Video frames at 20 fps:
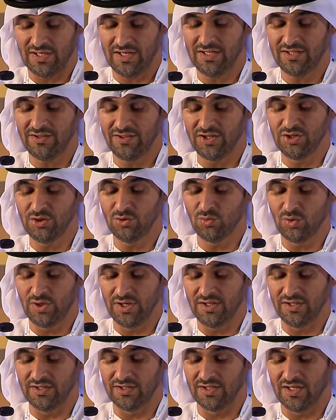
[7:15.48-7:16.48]
and the
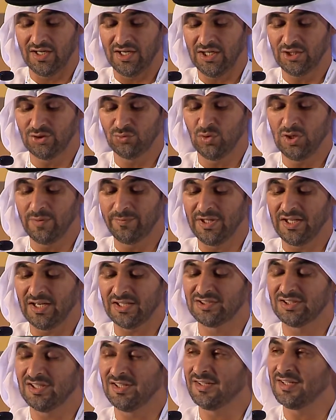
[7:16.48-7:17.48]
UAE, and will be
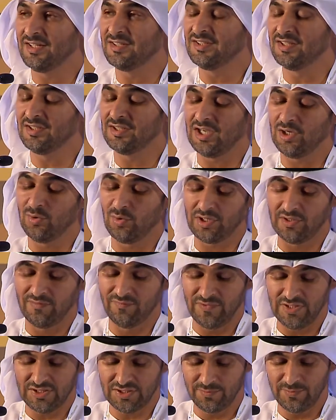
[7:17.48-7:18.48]
accelerating our
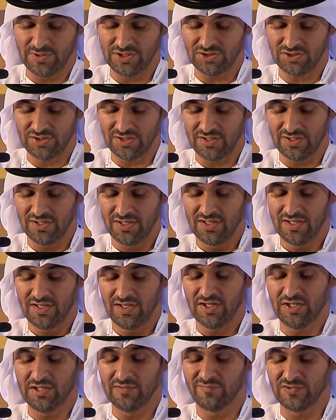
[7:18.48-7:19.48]
investments
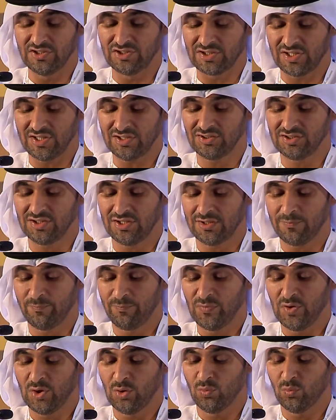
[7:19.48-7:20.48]
in infrastructure
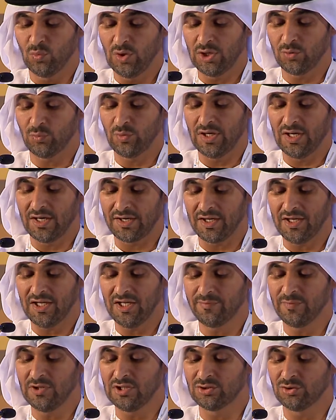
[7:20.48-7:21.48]
where we are
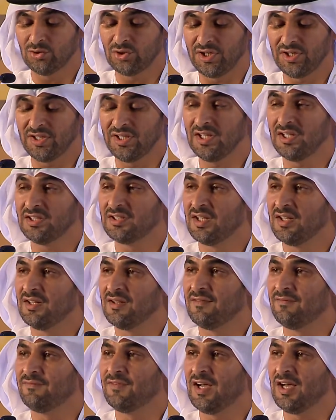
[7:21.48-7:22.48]
able to create
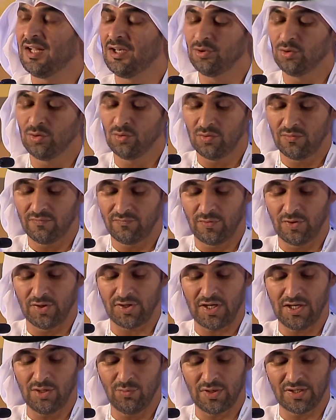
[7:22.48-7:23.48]
value
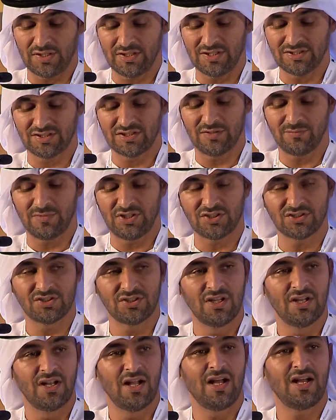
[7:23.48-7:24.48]
for our customers
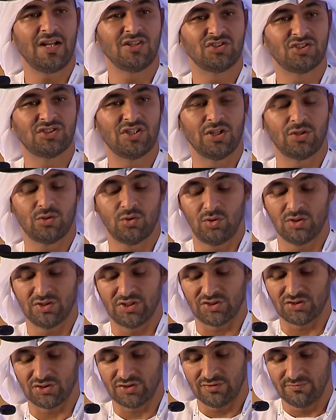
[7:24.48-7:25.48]
and
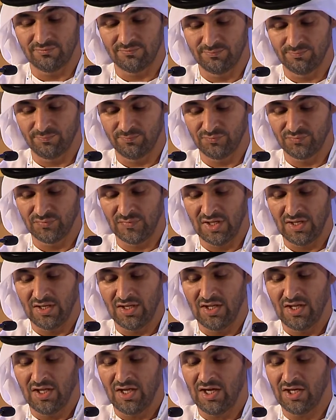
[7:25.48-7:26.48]
stakeholders.
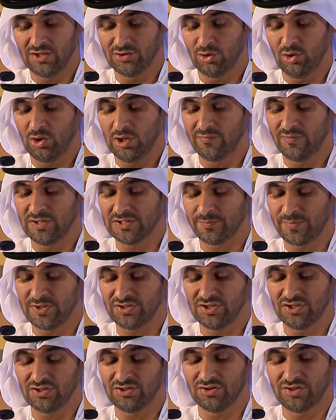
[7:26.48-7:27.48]
And all of us
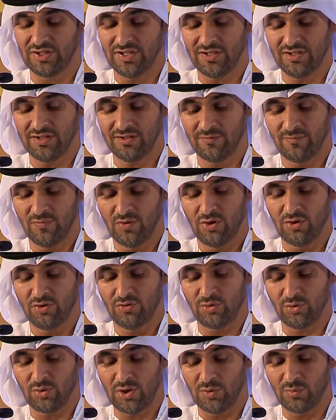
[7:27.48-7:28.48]
present today,
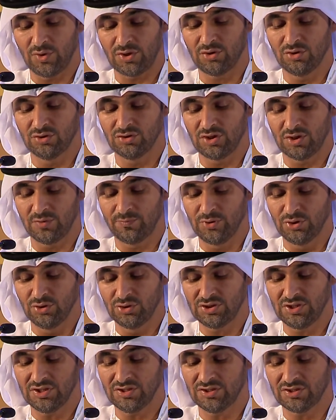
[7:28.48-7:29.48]
through our
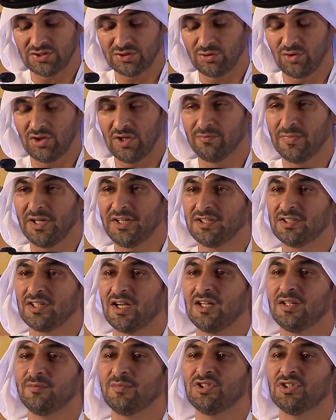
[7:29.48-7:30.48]
contributions to the maritime